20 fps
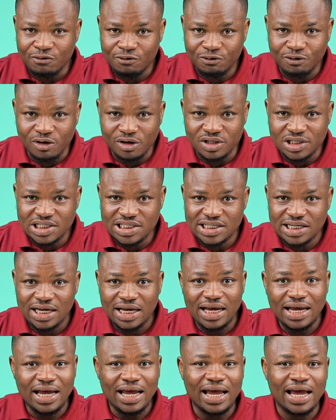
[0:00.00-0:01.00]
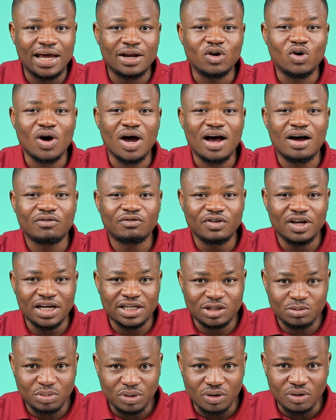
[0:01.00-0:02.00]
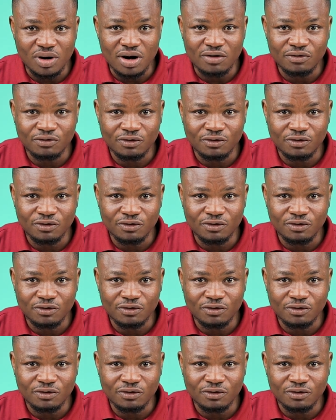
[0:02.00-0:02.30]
front and you have its plural